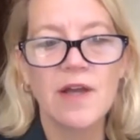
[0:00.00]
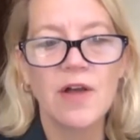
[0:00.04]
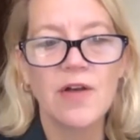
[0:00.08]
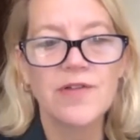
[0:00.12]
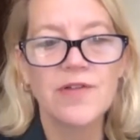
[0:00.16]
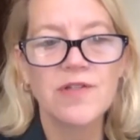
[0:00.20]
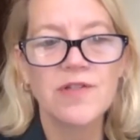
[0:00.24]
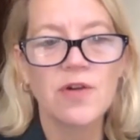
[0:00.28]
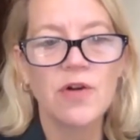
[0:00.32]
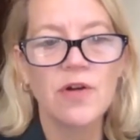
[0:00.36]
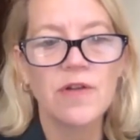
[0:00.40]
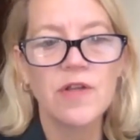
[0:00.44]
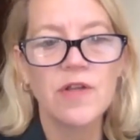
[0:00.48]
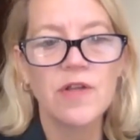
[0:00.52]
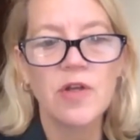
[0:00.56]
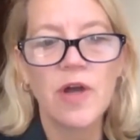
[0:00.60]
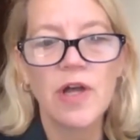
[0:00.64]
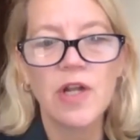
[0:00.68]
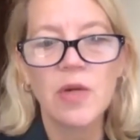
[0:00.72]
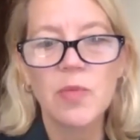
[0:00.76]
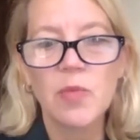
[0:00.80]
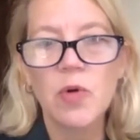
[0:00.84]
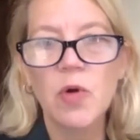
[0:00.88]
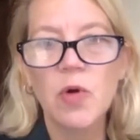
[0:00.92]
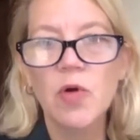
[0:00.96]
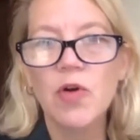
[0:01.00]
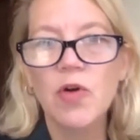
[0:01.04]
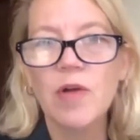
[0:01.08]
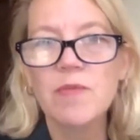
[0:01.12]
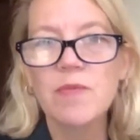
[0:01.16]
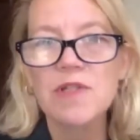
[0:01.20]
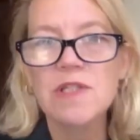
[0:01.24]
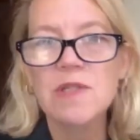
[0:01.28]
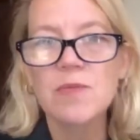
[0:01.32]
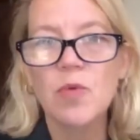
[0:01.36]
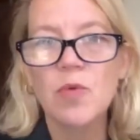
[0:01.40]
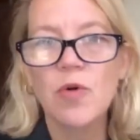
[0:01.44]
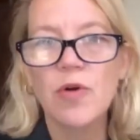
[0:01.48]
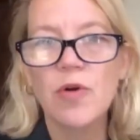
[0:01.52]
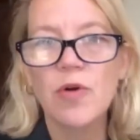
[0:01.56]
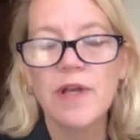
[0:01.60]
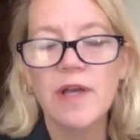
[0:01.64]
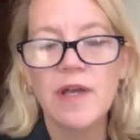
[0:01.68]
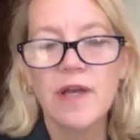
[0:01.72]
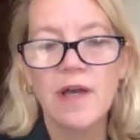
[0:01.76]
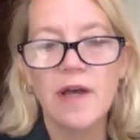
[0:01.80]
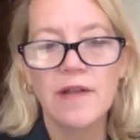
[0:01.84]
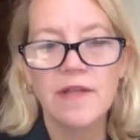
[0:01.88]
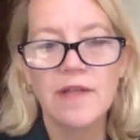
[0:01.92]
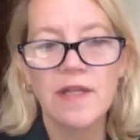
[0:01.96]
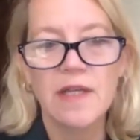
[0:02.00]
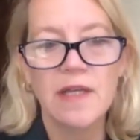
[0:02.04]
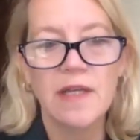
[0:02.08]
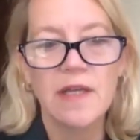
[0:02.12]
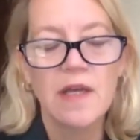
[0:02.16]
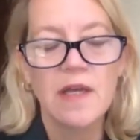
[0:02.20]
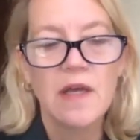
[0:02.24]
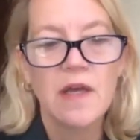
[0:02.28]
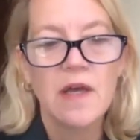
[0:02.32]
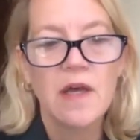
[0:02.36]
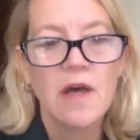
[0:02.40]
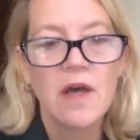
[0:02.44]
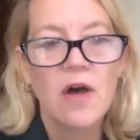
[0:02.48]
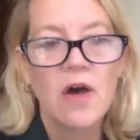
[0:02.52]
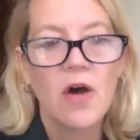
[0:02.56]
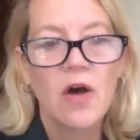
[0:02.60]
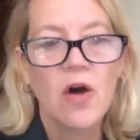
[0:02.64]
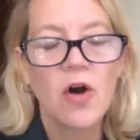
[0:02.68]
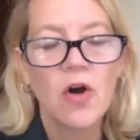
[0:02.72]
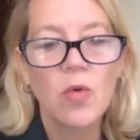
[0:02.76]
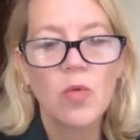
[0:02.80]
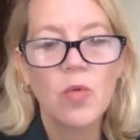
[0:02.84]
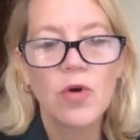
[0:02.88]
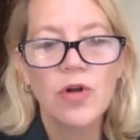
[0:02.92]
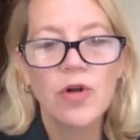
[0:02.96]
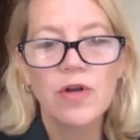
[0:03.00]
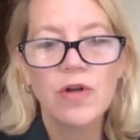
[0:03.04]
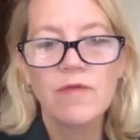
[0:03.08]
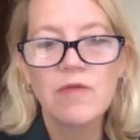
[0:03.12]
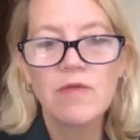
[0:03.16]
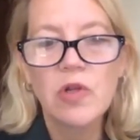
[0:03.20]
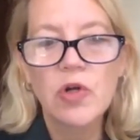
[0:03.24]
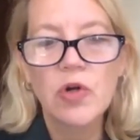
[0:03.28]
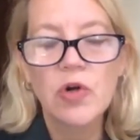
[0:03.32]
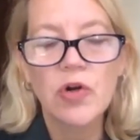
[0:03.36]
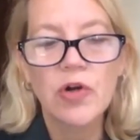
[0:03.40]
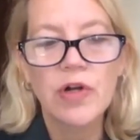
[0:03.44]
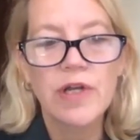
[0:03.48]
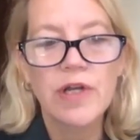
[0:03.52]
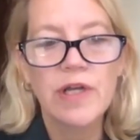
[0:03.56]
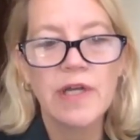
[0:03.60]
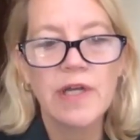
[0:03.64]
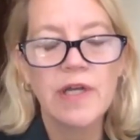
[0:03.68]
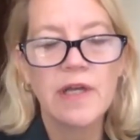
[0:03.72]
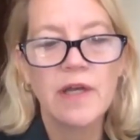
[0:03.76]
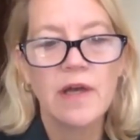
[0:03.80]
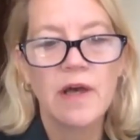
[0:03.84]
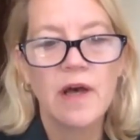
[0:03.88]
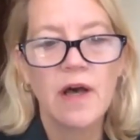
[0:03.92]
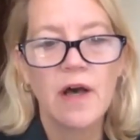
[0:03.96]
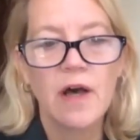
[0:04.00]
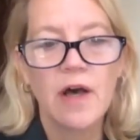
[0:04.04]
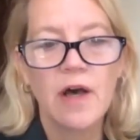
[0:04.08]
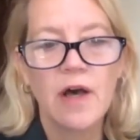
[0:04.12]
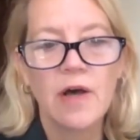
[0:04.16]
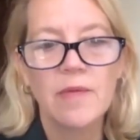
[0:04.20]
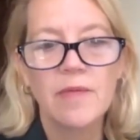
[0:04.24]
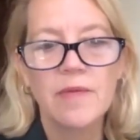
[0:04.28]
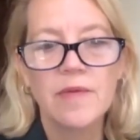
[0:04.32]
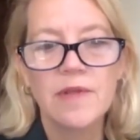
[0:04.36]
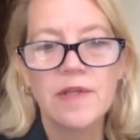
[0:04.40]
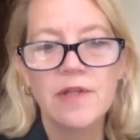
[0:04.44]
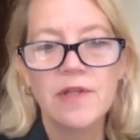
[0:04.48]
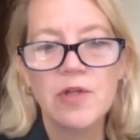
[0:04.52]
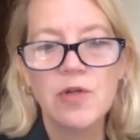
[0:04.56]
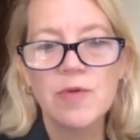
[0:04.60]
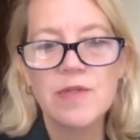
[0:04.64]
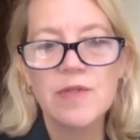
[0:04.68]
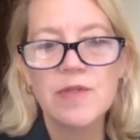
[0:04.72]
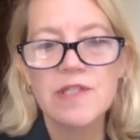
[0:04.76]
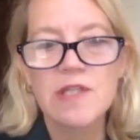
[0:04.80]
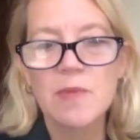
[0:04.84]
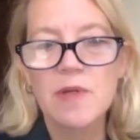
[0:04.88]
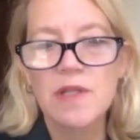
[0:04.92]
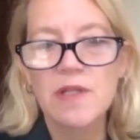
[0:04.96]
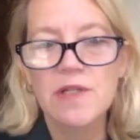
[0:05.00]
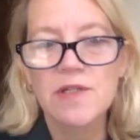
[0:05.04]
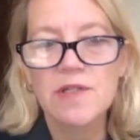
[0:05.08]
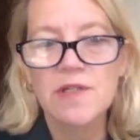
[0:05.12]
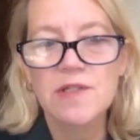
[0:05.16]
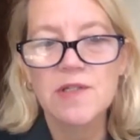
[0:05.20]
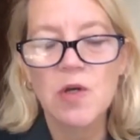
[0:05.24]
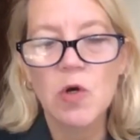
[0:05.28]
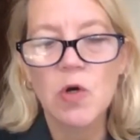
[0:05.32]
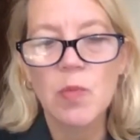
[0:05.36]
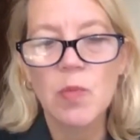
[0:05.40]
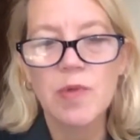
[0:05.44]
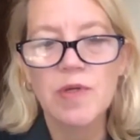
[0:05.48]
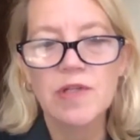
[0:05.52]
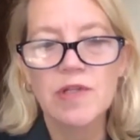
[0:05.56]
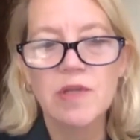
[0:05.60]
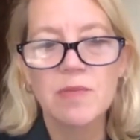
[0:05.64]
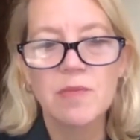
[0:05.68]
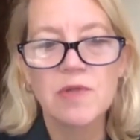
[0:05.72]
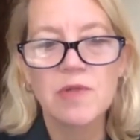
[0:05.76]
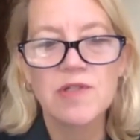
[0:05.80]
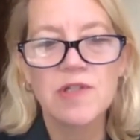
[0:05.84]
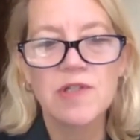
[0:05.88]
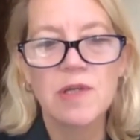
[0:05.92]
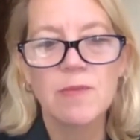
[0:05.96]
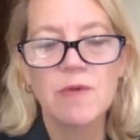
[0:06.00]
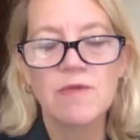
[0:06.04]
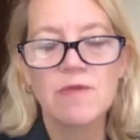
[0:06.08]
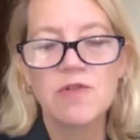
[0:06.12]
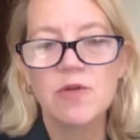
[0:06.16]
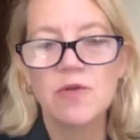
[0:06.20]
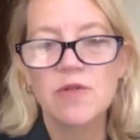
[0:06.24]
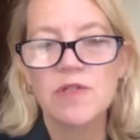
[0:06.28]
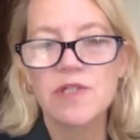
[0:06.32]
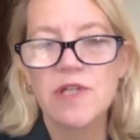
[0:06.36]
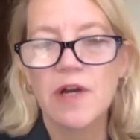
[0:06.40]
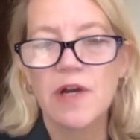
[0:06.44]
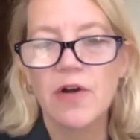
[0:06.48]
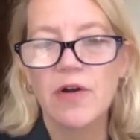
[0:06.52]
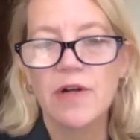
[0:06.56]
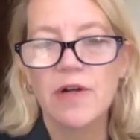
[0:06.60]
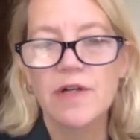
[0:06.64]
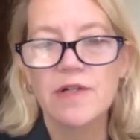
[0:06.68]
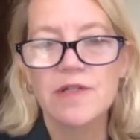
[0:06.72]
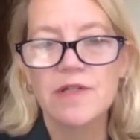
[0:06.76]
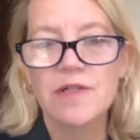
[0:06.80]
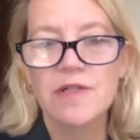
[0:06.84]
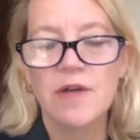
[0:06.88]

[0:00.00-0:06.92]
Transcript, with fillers: I also heard that you had a program this morning on the artwork of Lurie um, and the new exhibit that just opened at the Museum of Jewish Heritage.